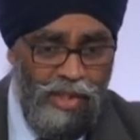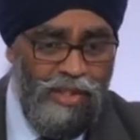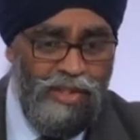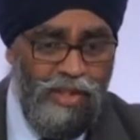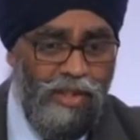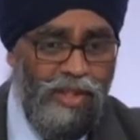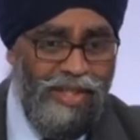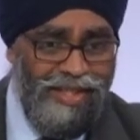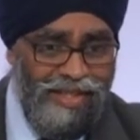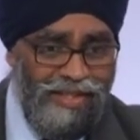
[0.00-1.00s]
signaling,
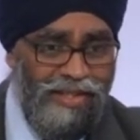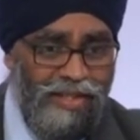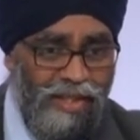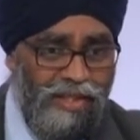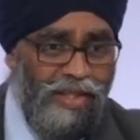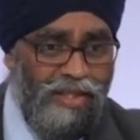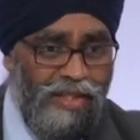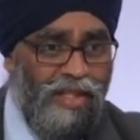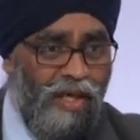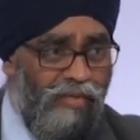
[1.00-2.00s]
that this is a
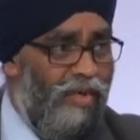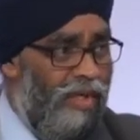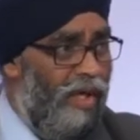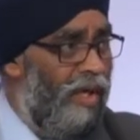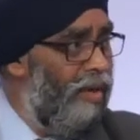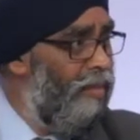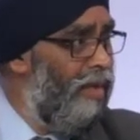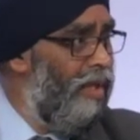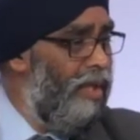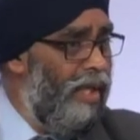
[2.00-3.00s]
necessity of our time,
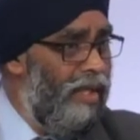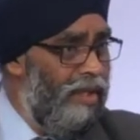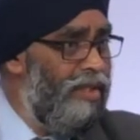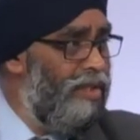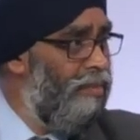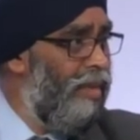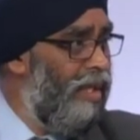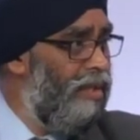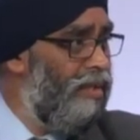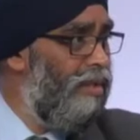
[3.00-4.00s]
and leadership
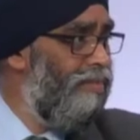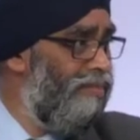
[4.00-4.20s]
matters here.